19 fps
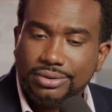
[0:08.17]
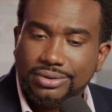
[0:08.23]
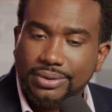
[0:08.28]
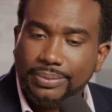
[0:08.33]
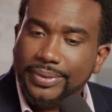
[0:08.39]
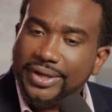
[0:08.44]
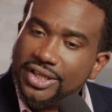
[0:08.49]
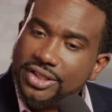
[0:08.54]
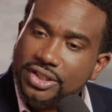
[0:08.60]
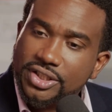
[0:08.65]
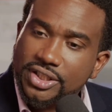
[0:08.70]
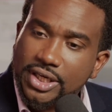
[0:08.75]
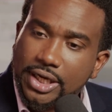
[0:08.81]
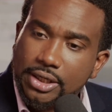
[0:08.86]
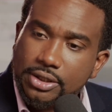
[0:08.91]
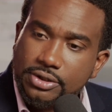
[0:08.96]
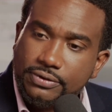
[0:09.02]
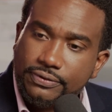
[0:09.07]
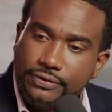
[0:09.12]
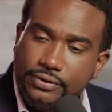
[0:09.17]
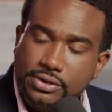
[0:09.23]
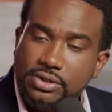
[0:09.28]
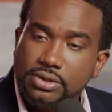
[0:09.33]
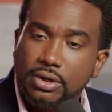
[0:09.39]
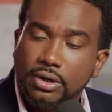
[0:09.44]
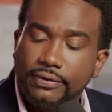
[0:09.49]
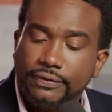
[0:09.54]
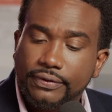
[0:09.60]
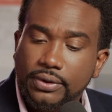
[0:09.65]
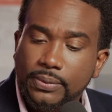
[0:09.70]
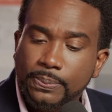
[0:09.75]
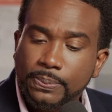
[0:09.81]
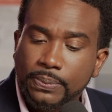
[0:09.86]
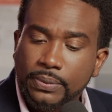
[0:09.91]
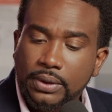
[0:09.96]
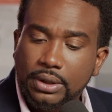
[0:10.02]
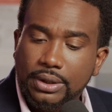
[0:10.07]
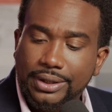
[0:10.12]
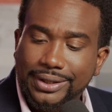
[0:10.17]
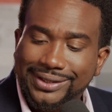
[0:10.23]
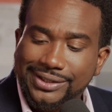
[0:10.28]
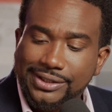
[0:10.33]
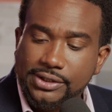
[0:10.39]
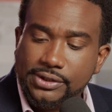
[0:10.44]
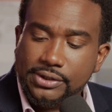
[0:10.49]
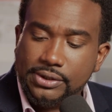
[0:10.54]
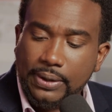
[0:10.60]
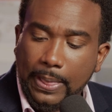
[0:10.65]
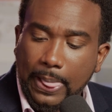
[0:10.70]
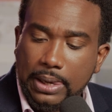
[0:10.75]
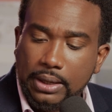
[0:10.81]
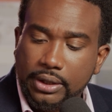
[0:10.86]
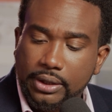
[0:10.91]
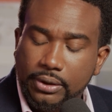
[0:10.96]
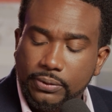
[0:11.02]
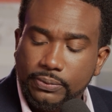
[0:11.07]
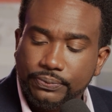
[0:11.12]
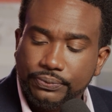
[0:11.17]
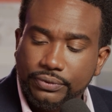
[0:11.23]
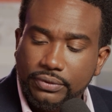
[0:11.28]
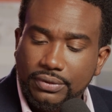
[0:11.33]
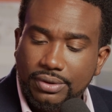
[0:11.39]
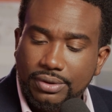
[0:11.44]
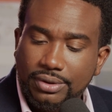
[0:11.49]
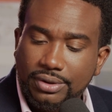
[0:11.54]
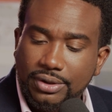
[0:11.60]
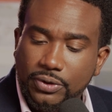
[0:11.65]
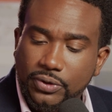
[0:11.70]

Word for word: The major challenge, first off, is you know, you